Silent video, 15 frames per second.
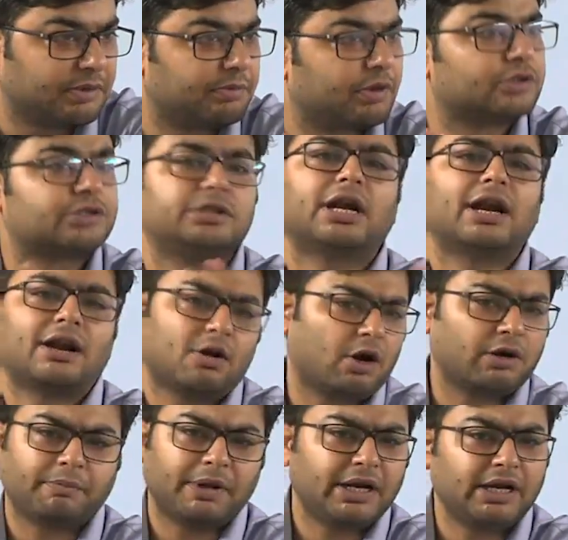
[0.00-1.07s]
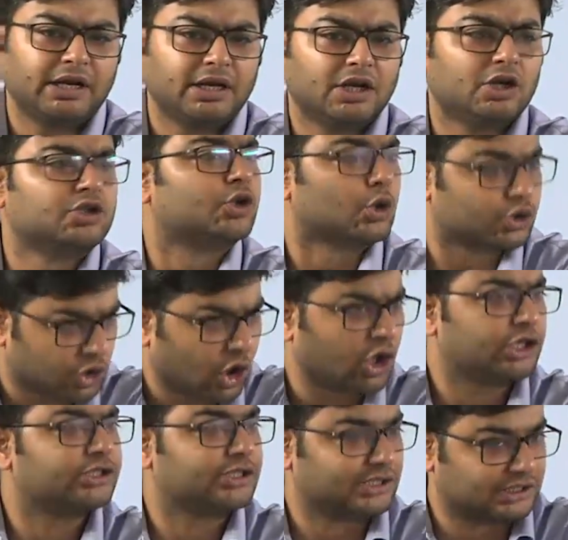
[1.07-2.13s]
because there are a lot many
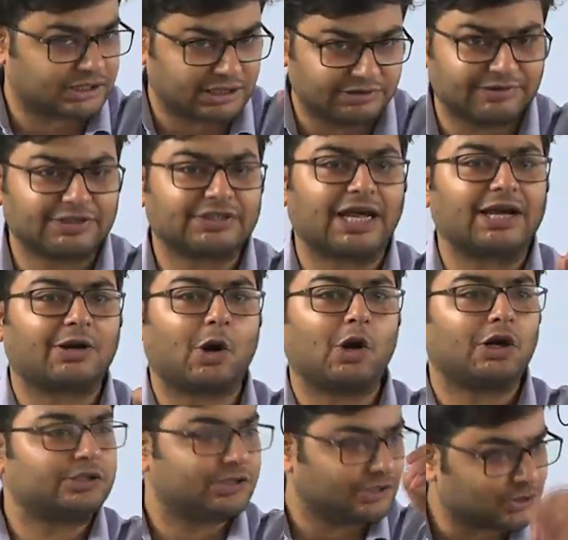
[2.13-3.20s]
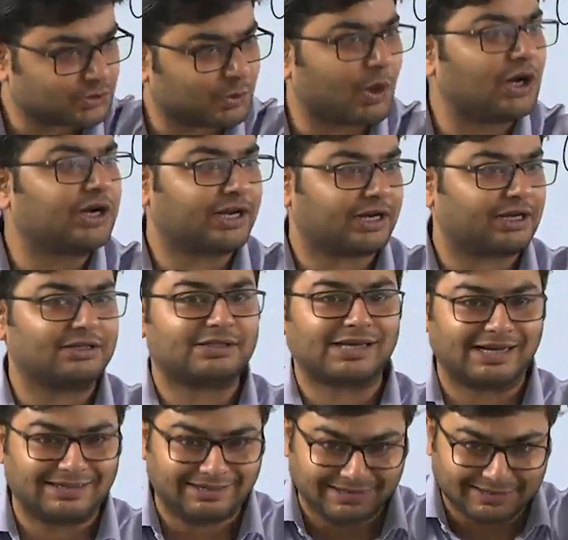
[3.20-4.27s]
sociologists, even psychologists, political
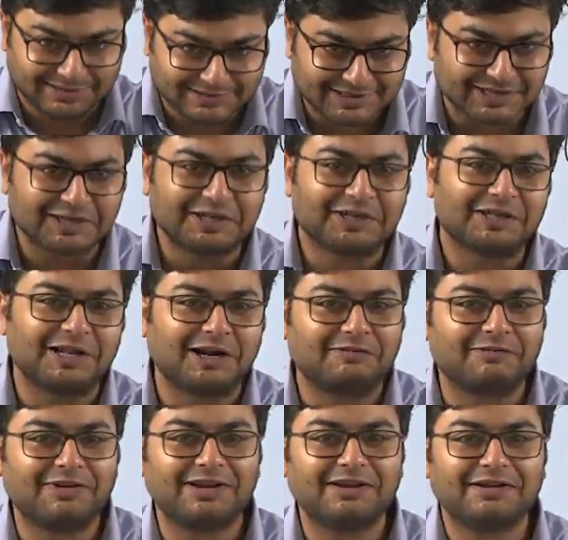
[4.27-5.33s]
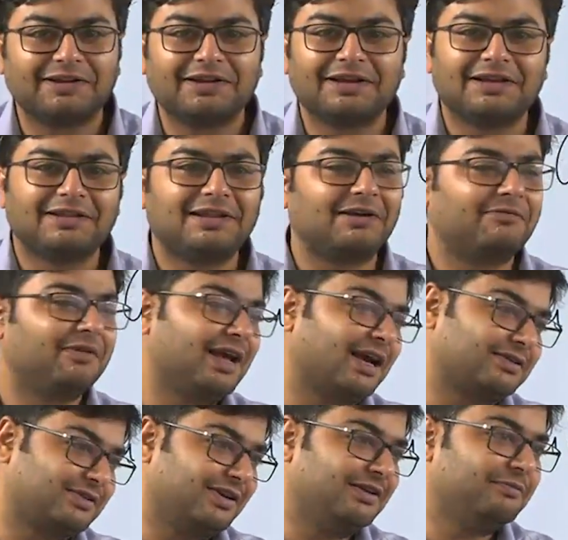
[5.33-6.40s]
scientists that we
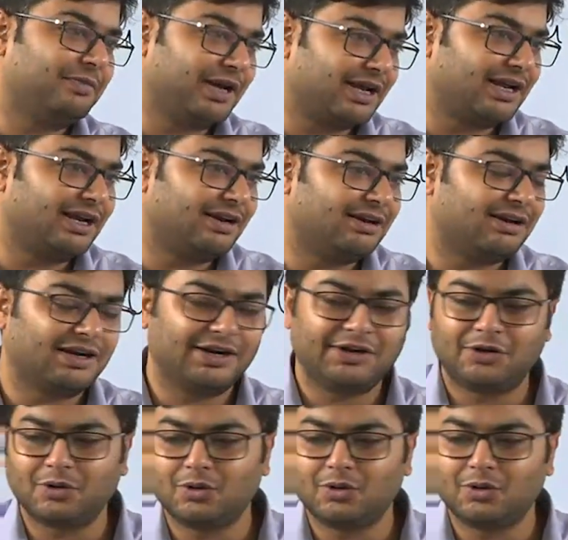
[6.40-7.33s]
actually bring into